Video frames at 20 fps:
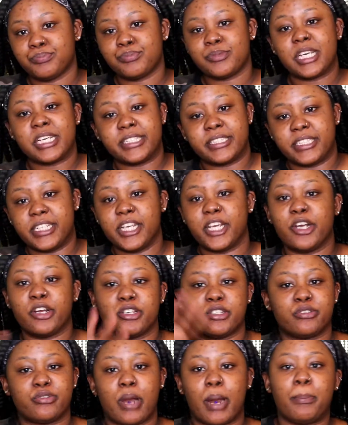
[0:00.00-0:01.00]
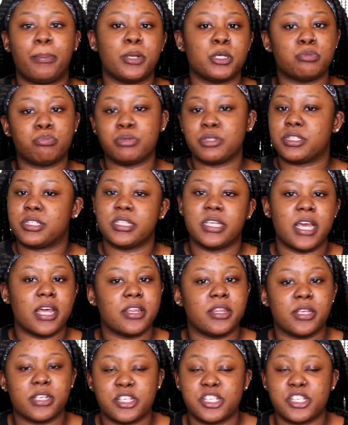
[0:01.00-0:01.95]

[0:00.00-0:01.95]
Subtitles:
singers, rappers put together.